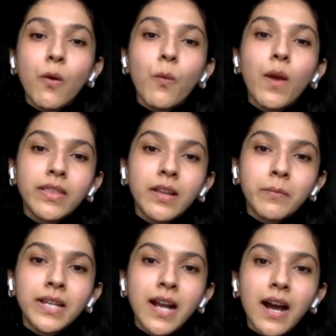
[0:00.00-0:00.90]
when they're
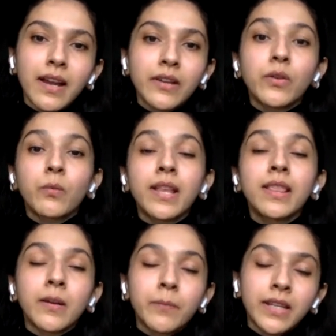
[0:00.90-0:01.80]
being hired or when
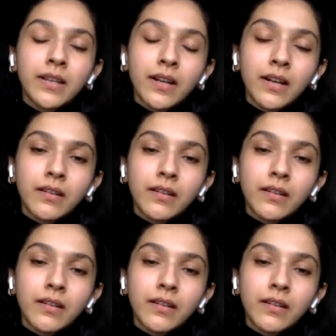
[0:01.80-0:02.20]
they're being,